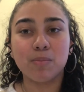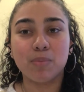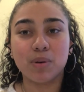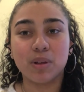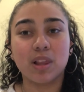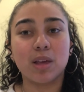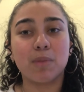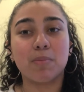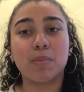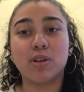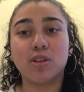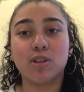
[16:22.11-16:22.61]

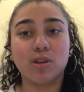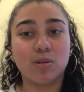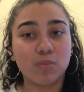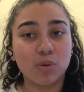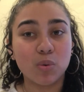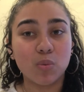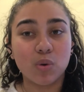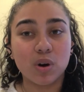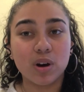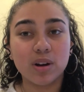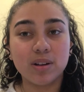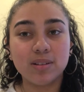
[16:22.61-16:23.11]
But like, my
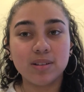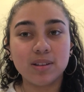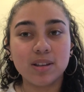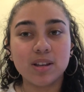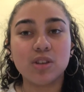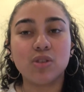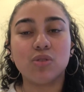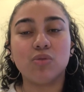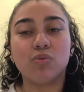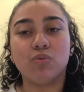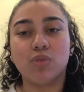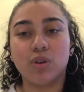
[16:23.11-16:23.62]
number 1
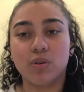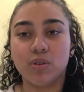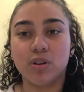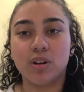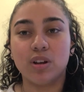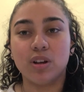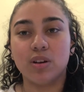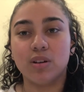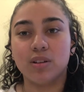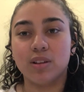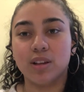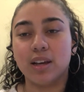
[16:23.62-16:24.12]
is
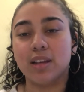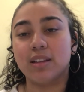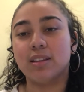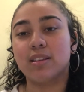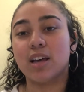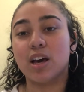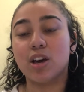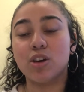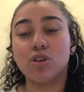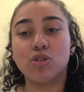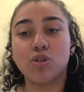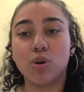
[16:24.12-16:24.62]
Riverdale.
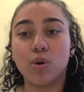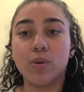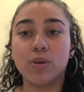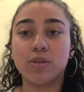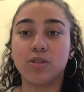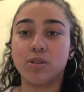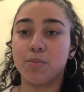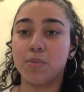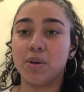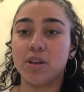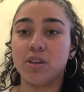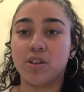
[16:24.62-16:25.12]
Like, that show
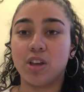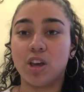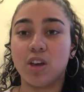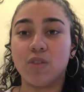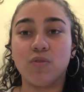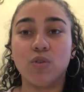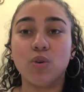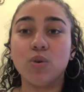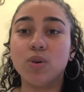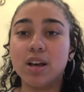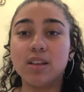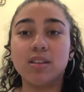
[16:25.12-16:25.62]
is amazing.
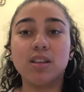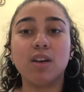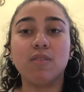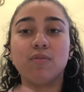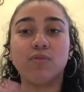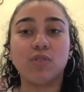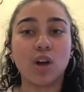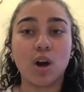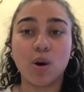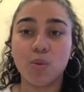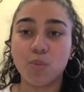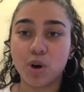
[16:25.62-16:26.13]
If you guys
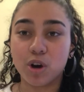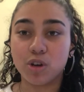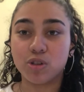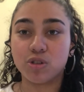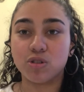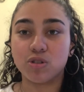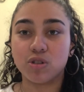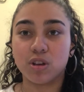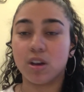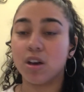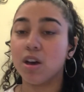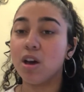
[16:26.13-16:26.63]
have not
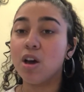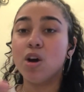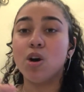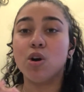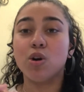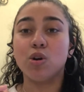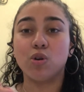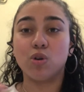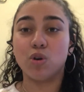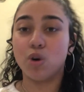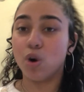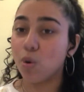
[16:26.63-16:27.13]
watched it,
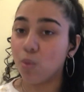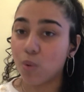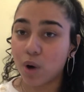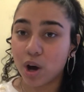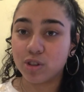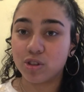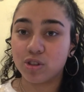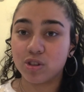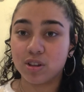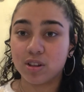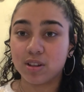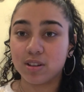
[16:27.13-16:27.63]
go
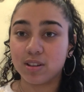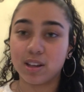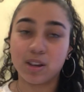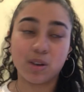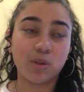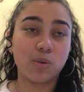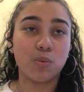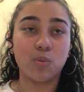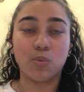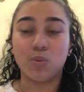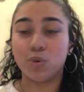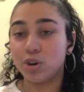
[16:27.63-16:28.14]
watch it.
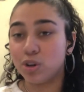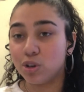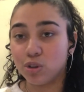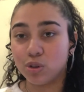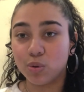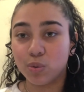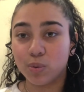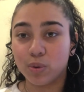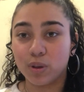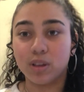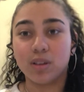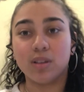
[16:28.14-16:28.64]
Like, what are
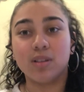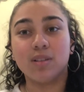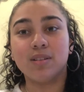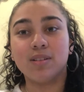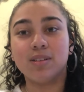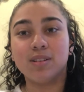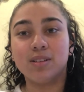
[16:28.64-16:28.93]
you doing?